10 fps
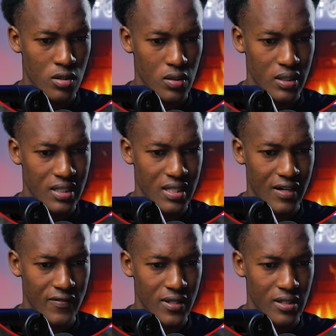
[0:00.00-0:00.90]
So I just
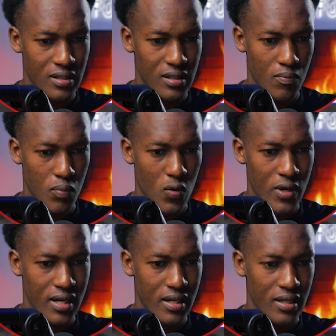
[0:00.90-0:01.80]
have this simple
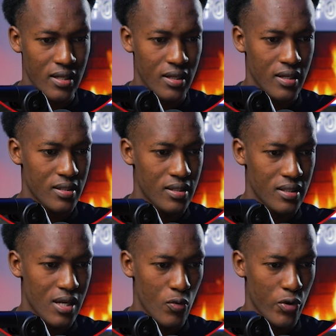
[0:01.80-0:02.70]
one.
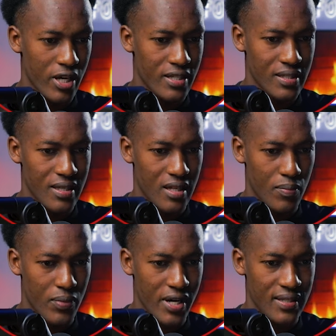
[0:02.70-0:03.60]
Since now we can see the
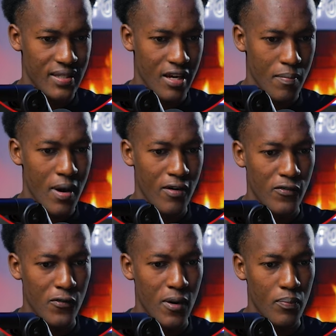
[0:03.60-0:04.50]
price came back
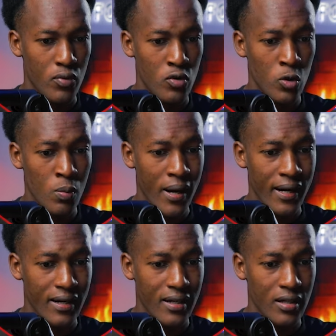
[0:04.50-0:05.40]
for a
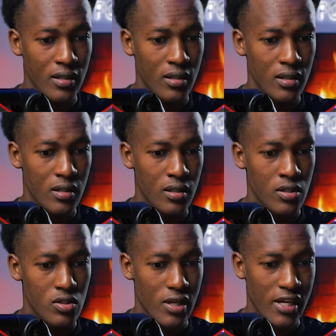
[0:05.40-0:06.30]
pullback.
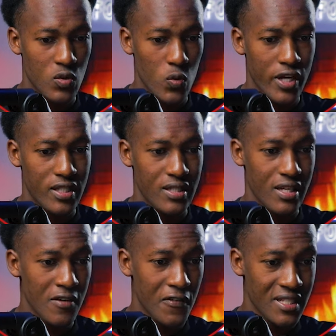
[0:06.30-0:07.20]
So let's wait.
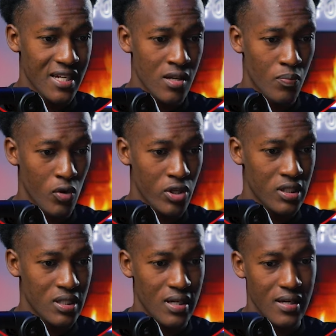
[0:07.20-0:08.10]
If at any
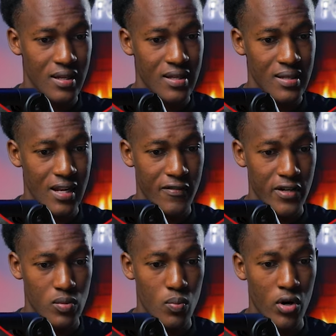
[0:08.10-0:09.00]
point this level
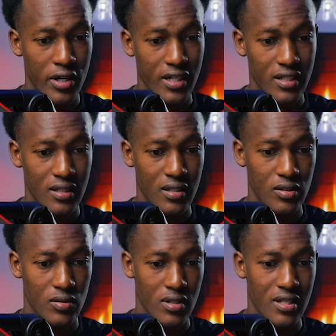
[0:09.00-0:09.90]
is broken
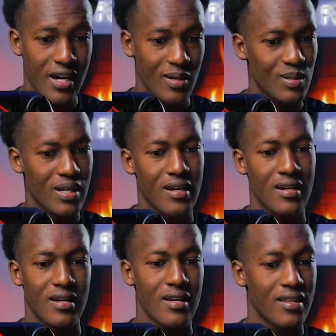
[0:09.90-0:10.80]
to the downside,
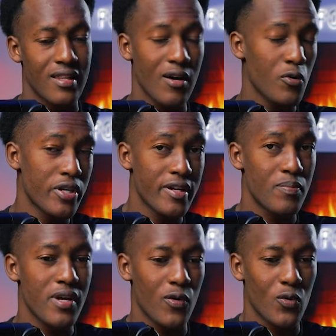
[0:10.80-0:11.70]
then that
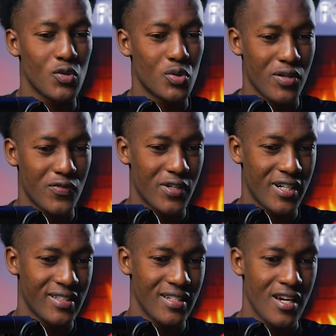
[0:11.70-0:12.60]
wouldn't be a good trade for
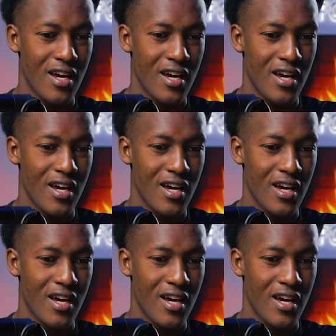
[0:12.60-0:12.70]
us.